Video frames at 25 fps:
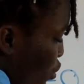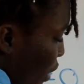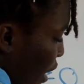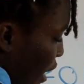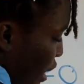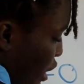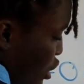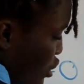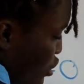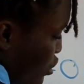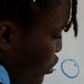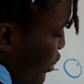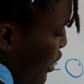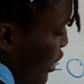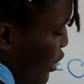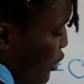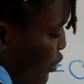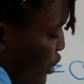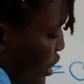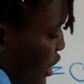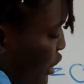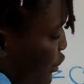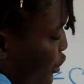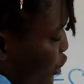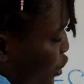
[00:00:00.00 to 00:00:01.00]
y squared
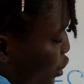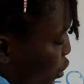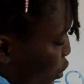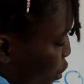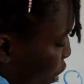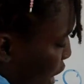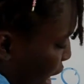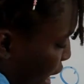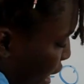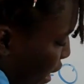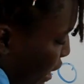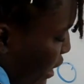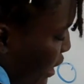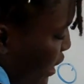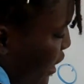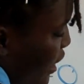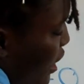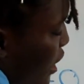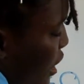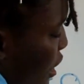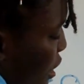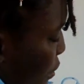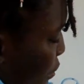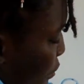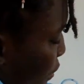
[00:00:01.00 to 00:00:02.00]
will give you y,
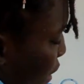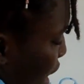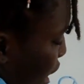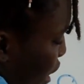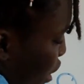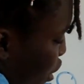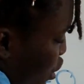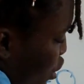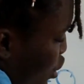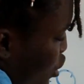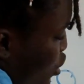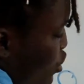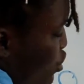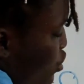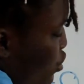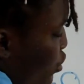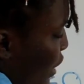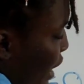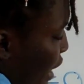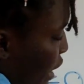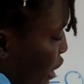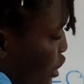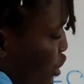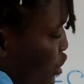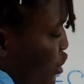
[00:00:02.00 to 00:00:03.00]
minus
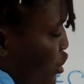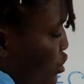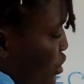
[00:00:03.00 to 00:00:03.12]
y into